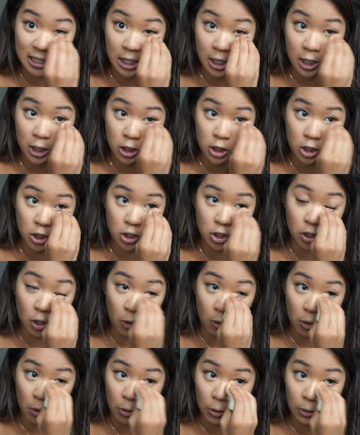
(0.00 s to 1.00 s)
It is just
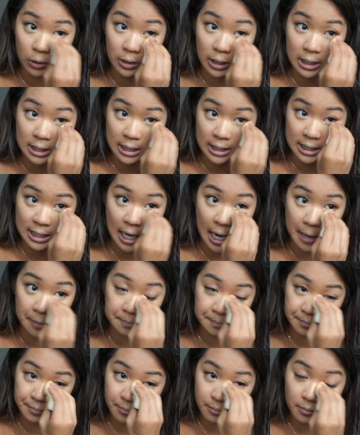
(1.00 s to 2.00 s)
so cold. It's insane.